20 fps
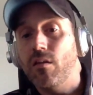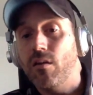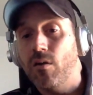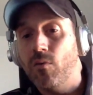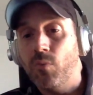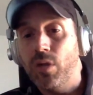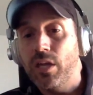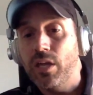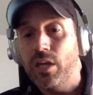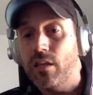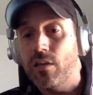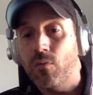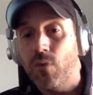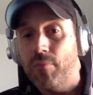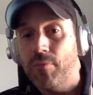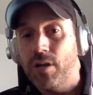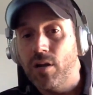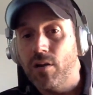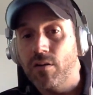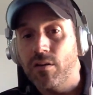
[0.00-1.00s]
a weekly
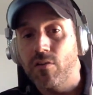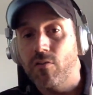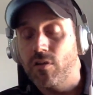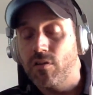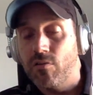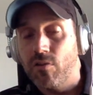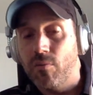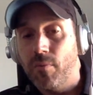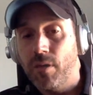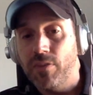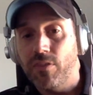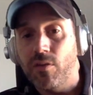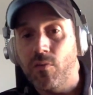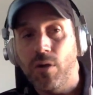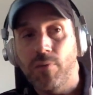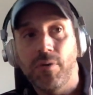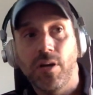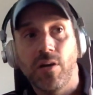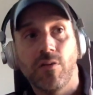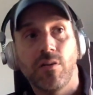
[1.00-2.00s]
webinar series or a monthly
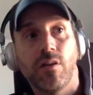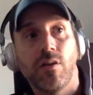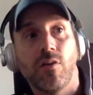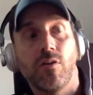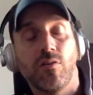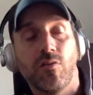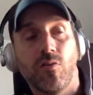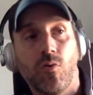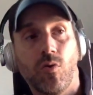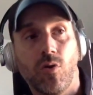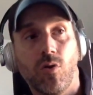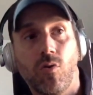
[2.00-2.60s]
webinar series or